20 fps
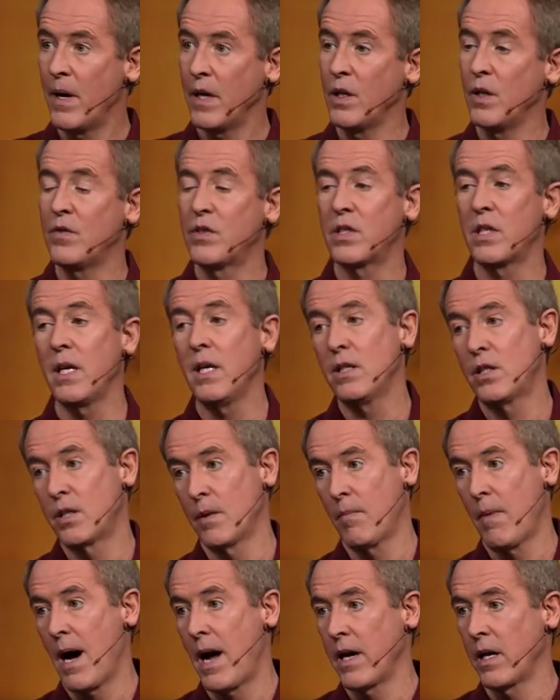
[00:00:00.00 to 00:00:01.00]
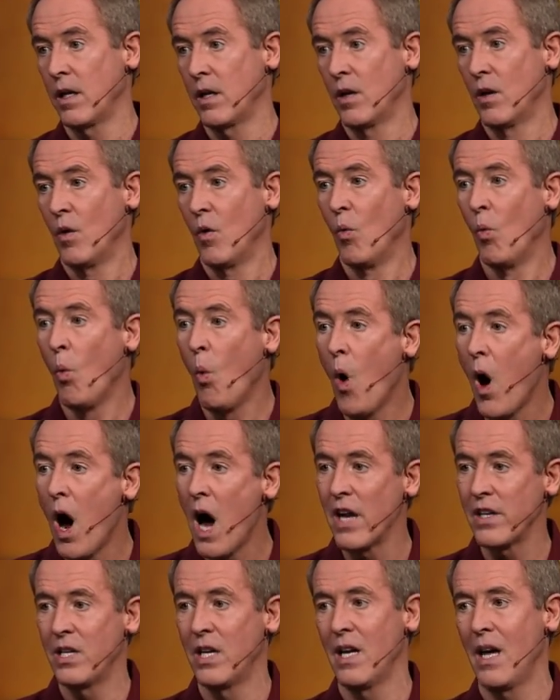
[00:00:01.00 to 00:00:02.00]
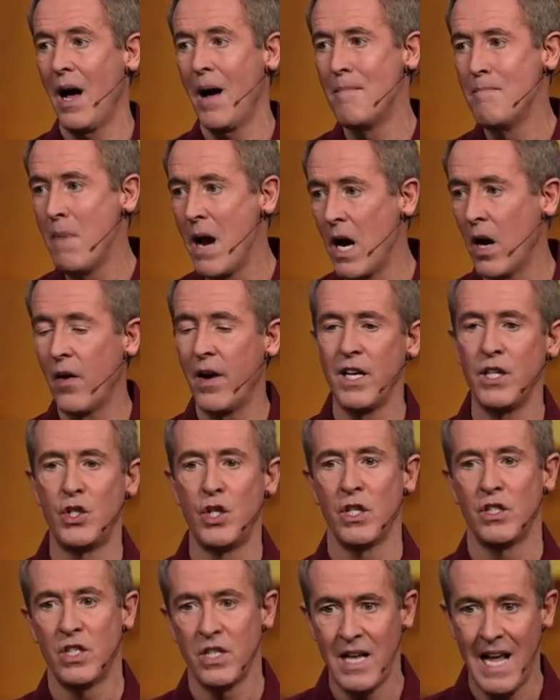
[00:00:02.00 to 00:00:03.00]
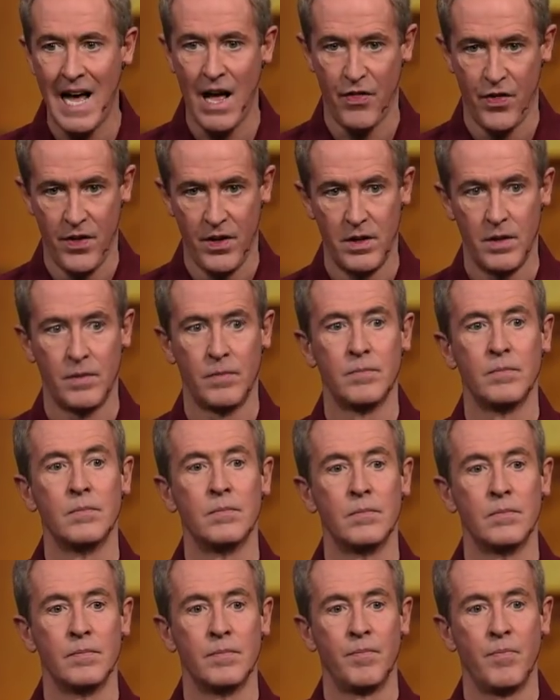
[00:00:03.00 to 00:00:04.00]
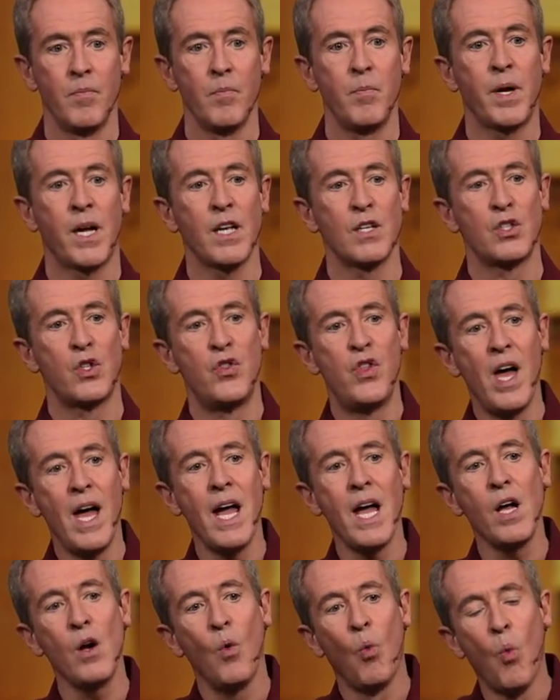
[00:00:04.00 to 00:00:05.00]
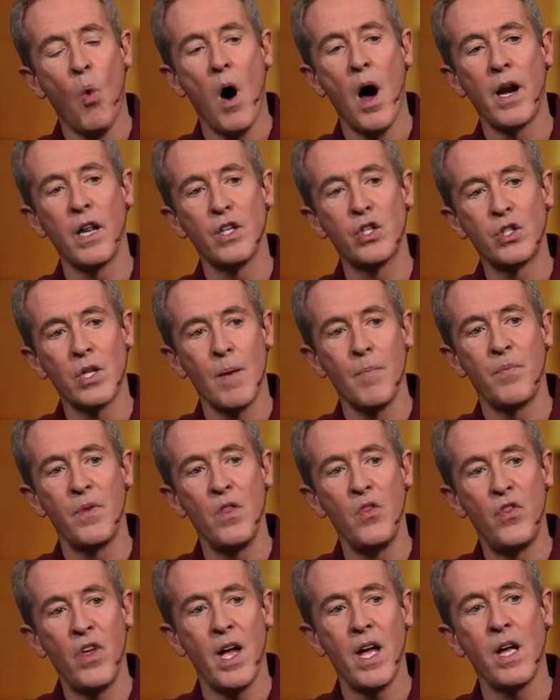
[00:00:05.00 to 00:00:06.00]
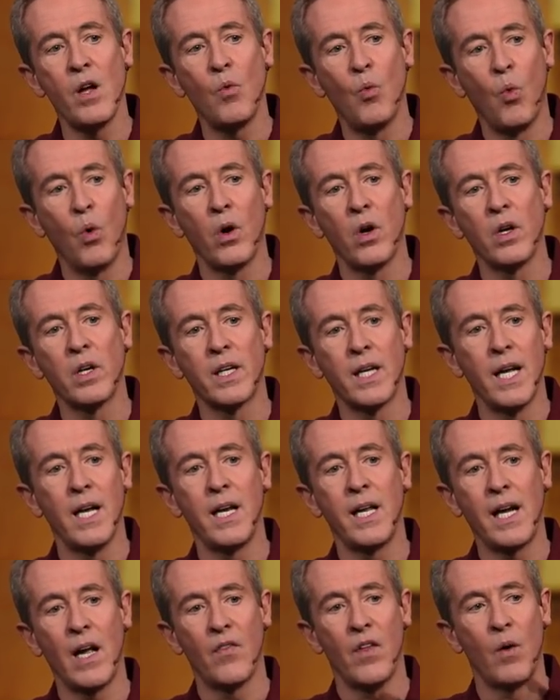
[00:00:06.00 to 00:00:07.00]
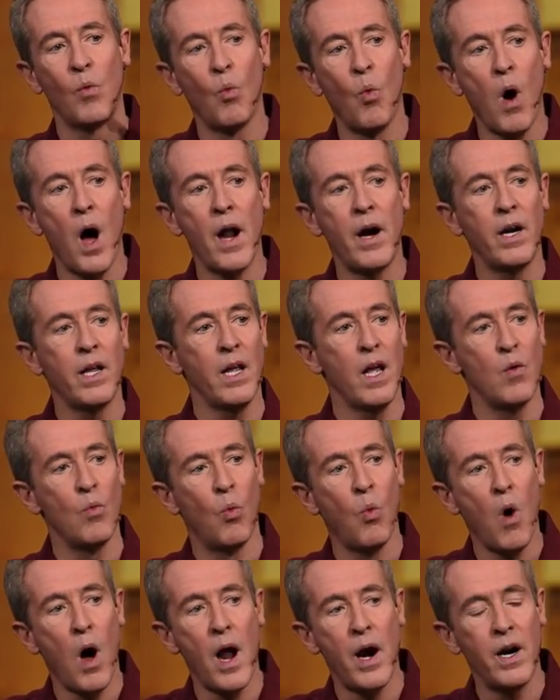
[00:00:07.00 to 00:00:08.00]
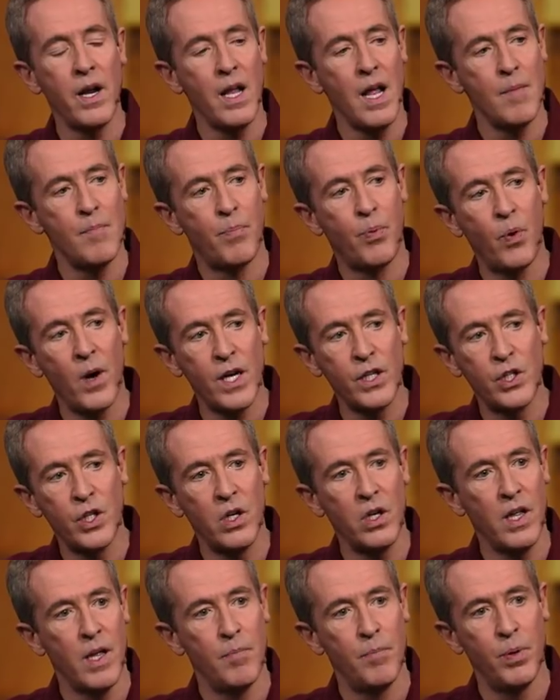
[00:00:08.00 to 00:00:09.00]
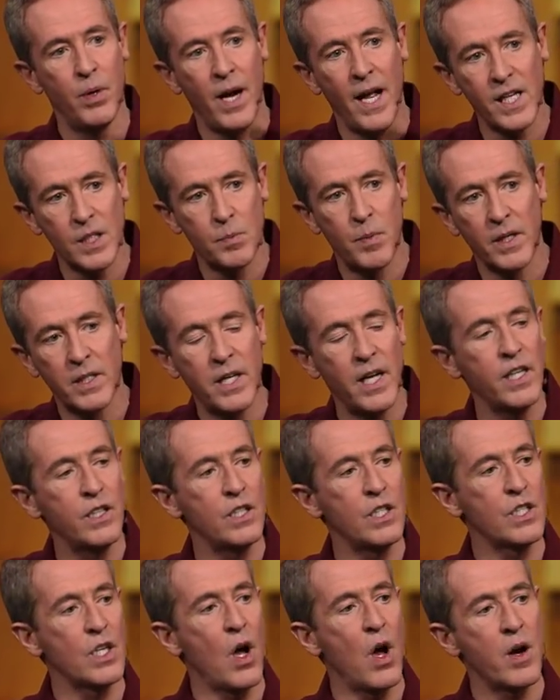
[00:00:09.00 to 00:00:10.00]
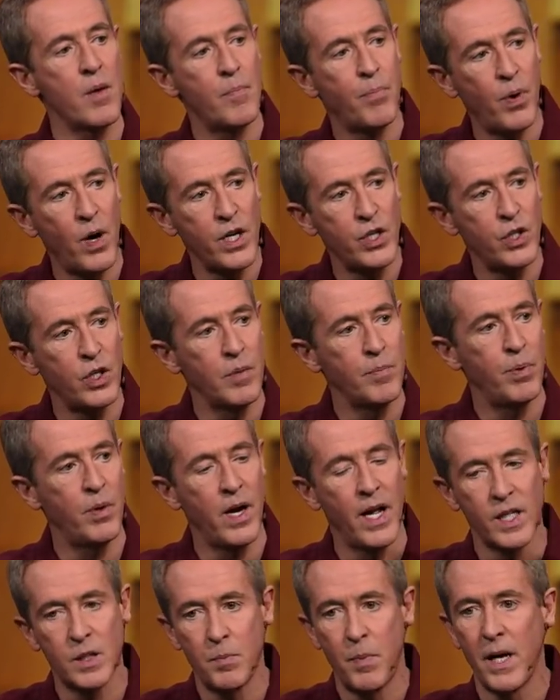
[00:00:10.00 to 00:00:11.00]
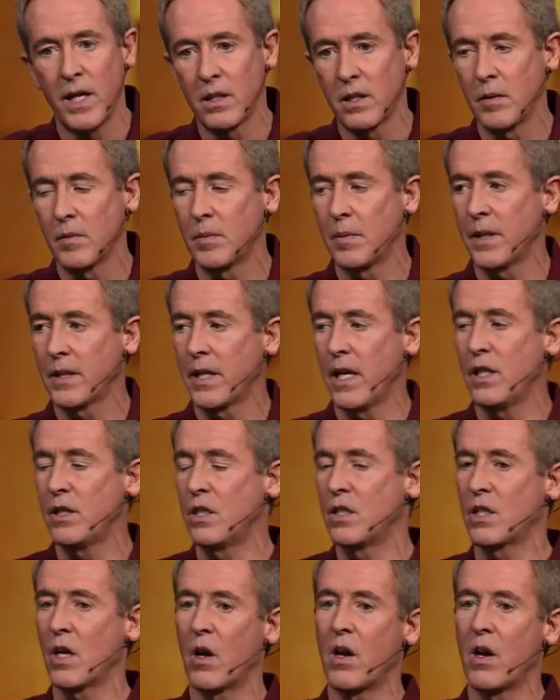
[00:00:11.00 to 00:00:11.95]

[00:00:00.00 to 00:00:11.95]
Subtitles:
you've seen somebody want a marriage to death because they wanted something they weren't getting, and they wanted it and pressured and put expectations on and pressured and put expectations on,